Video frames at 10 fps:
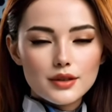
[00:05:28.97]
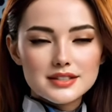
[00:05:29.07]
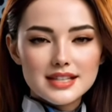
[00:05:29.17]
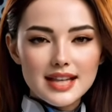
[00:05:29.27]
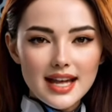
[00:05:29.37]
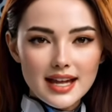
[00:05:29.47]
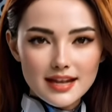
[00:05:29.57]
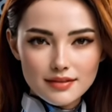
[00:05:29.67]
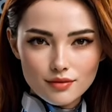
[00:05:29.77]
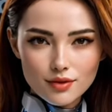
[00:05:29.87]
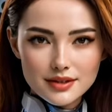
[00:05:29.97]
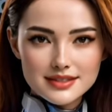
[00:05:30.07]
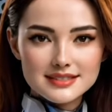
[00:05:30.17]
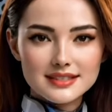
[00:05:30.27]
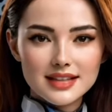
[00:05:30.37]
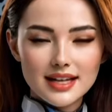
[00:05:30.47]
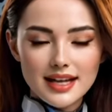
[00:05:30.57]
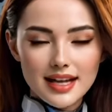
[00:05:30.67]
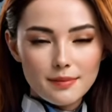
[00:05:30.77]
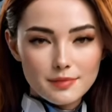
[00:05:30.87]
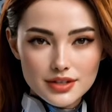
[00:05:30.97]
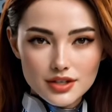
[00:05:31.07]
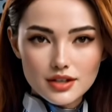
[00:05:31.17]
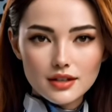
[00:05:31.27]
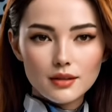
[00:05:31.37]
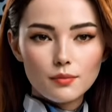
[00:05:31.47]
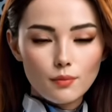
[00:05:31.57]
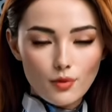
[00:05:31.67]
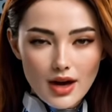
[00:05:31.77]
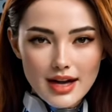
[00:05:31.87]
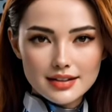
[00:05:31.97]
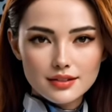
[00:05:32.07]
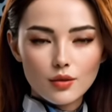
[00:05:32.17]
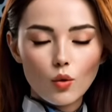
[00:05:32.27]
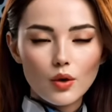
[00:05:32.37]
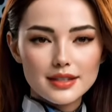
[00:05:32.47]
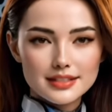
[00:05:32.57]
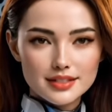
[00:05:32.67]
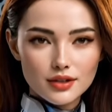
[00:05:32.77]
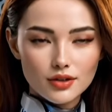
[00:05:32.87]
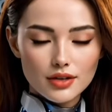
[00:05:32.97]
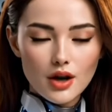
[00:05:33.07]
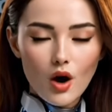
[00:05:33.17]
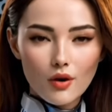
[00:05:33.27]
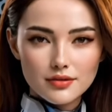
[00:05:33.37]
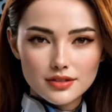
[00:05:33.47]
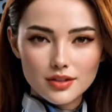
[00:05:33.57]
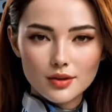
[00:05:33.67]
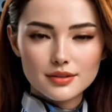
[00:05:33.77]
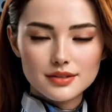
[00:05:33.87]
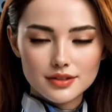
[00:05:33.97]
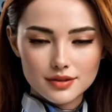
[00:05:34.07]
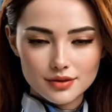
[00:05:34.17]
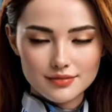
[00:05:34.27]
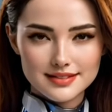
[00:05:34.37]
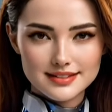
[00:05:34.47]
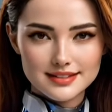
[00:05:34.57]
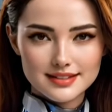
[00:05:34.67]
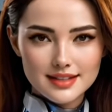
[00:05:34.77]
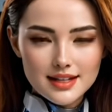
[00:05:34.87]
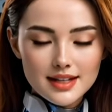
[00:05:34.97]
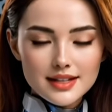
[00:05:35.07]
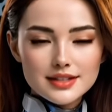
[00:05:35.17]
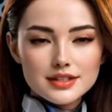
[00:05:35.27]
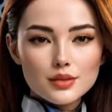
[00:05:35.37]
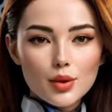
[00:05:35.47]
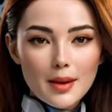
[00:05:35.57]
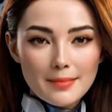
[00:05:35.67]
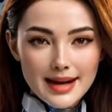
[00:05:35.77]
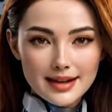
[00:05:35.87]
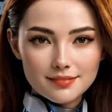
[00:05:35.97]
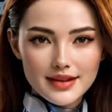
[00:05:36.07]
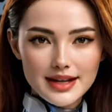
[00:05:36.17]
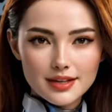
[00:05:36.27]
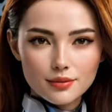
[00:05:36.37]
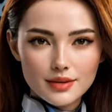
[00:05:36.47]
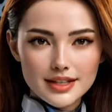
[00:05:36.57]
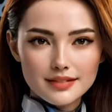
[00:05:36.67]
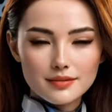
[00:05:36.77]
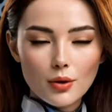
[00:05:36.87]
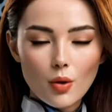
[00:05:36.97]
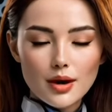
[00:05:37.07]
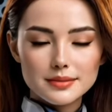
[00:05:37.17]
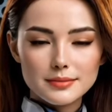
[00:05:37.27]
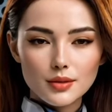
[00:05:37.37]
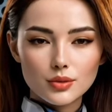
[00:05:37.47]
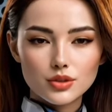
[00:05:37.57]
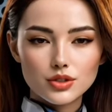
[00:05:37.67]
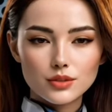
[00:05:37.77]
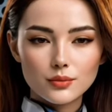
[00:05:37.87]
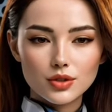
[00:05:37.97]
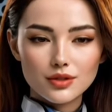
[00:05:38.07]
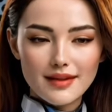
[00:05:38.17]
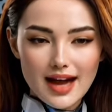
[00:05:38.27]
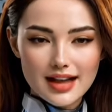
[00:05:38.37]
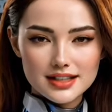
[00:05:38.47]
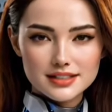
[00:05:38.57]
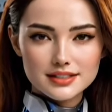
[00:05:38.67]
It takes d3 and f3 from me. Everything Stockfish plays from here is correct, and none of it is enough, which is a strange thing to watch.